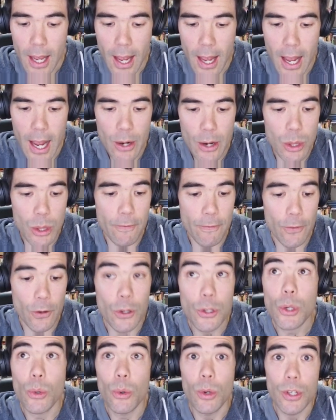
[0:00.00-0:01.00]
are in the
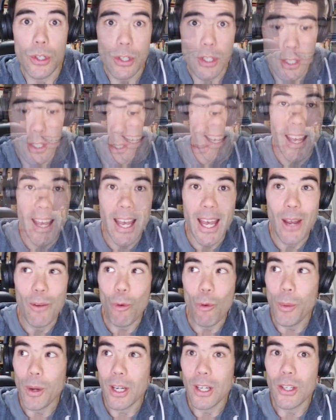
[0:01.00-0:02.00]
first quadrant. And
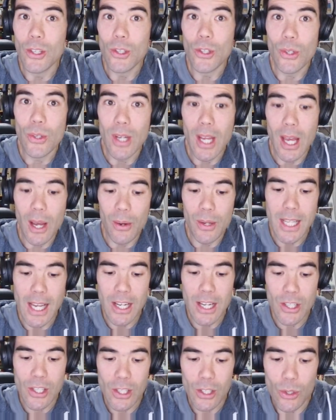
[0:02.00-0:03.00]
what we're going to do now is
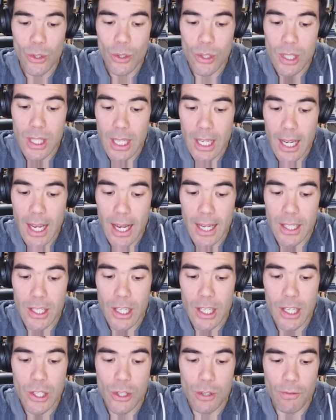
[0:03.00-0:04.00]
actually use the
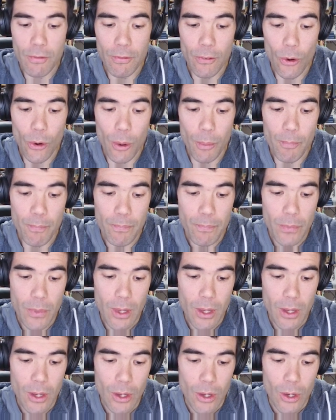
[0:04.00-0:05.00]
Cartesian form
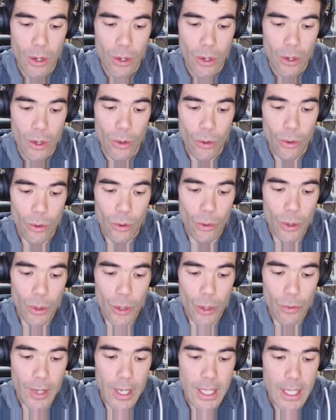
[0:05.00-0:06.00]
or
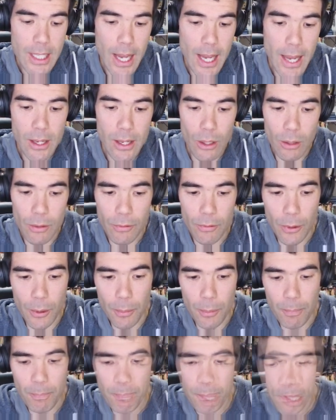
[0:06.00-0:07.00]
the rectangular
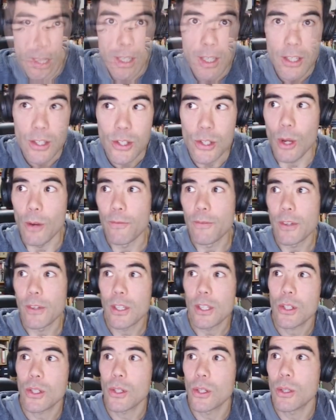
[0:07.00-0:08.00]
form. So if we
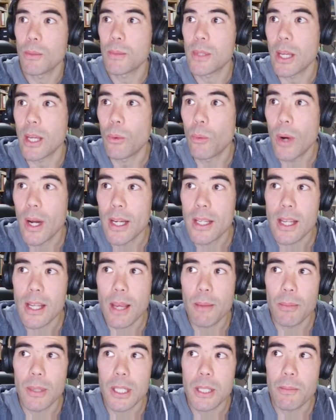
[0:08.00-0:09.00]
assume z1 is
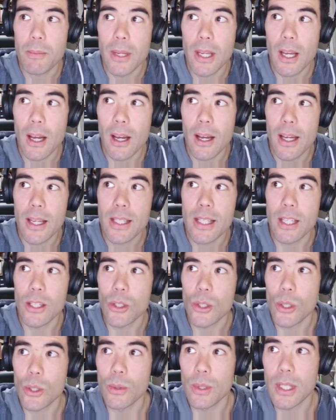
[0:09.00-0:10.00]
a plus bi,
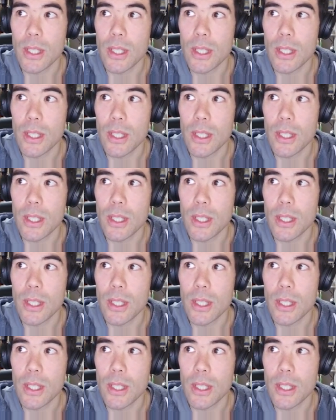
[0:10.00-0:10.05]
z2